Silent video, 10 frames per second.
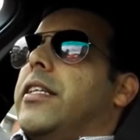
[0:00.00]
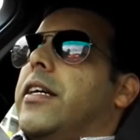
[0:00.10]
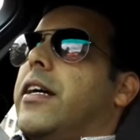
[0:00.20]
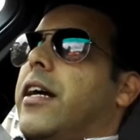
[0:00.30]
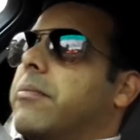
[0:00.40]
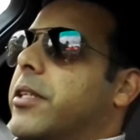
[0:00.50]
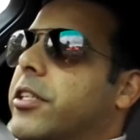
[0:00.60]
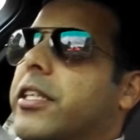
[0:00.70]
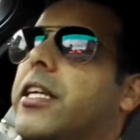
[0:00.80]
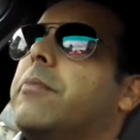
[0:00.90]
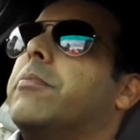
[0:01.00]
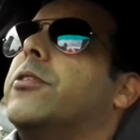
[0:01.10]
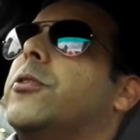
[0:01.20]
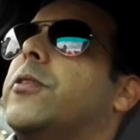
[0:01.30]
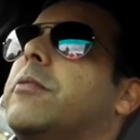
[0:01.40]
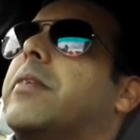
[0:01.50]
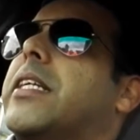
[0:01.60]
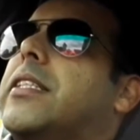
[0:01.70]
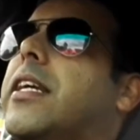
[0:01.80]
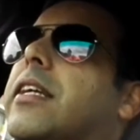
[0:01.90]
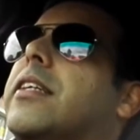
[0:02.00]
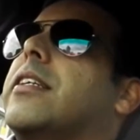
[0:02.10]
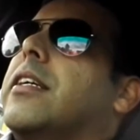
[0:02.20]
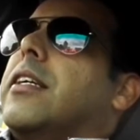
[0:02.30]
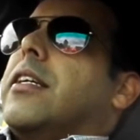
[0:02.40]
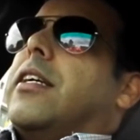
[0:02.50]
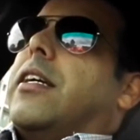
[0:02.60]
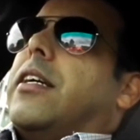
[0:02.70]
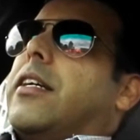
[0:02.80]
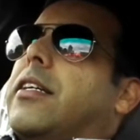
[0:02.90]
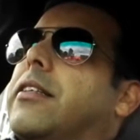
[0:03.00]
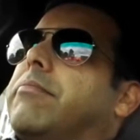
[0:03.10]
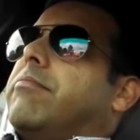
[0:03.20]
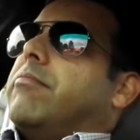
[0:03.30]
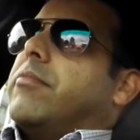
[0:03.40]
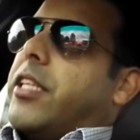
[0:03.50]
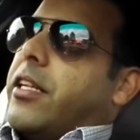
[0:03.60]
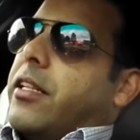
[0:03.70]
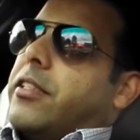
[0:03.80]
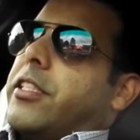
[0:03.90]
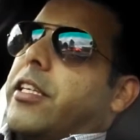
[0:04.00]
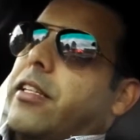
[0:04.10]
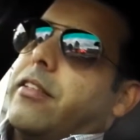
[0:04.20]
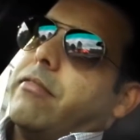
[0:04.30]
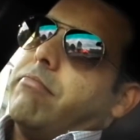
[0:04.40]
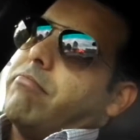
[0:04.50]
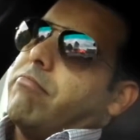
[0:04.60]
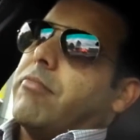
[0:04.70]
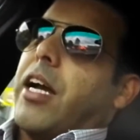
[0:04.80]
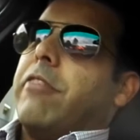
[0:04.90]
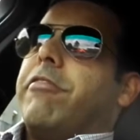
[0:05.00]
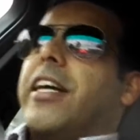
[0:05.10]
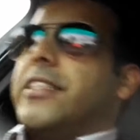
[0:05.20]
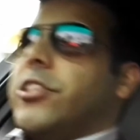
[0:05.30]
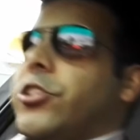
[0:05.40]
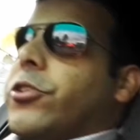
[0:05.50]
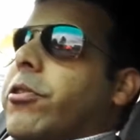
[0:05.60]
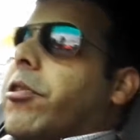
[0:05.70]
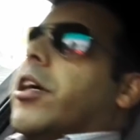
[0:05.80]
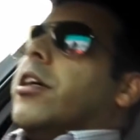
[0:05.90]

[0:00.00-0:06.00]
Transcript: uh, I'm gonna keep on doing my thing uh, till till I find the shore.